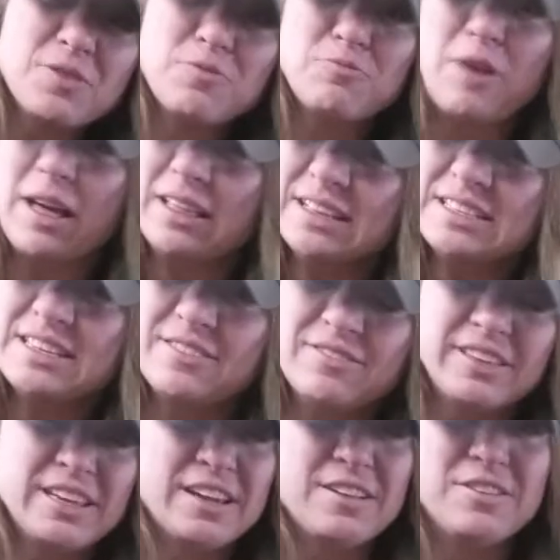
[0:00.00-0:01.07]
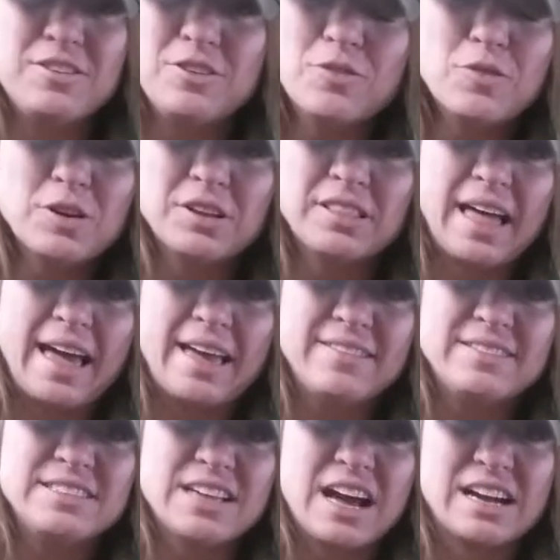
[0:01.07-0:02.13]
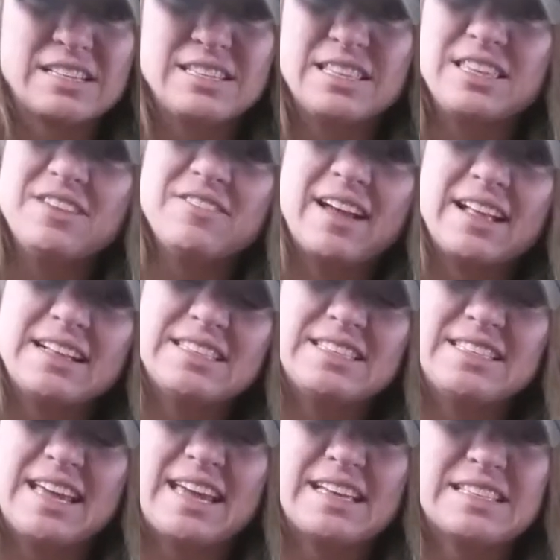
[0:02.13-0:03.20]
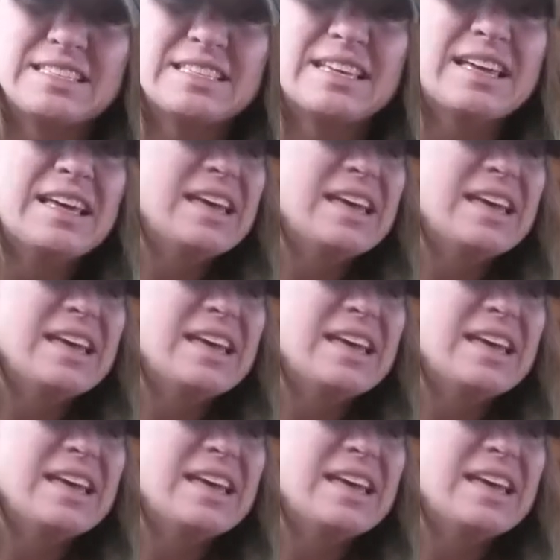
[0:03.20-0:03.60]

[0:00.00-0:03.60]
are relatively a newer livestock to the United States.